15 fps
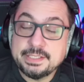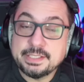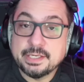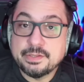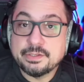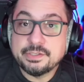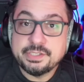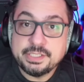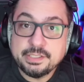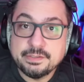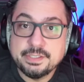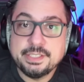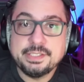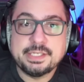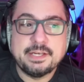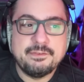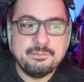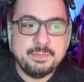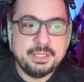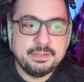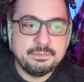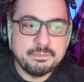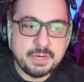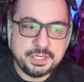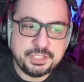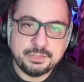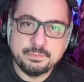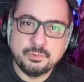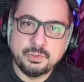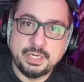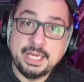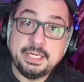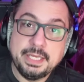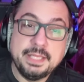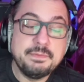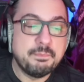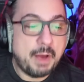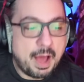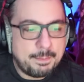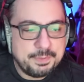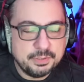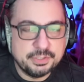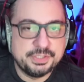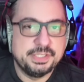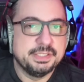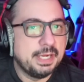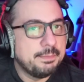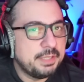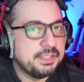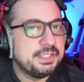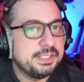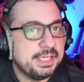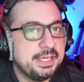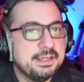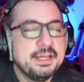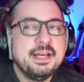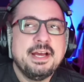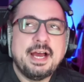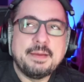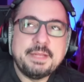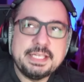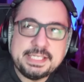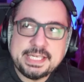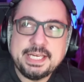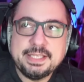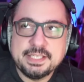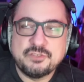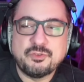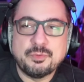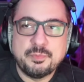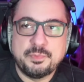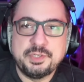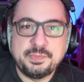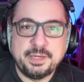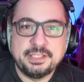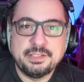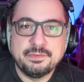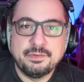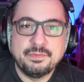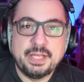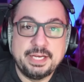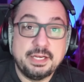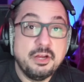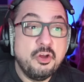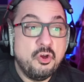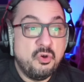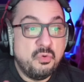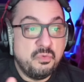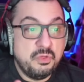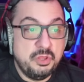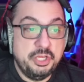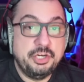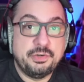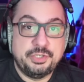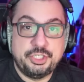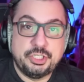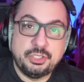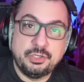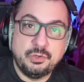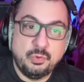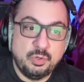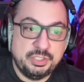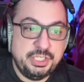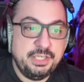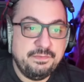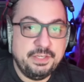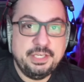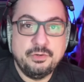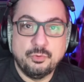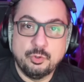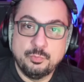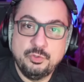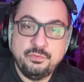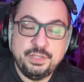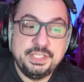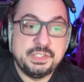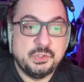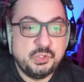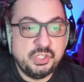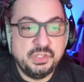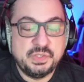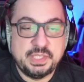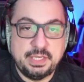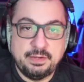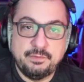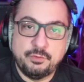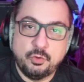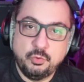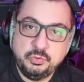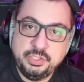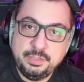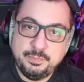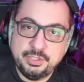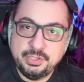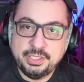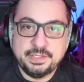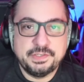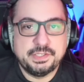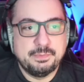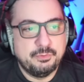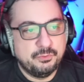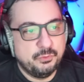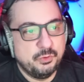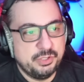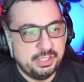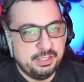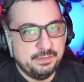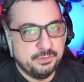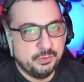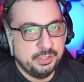other series have been much more and popular series. I'm not saying this from a perspective of like literature or TV or movies since then have only been this, and before then have only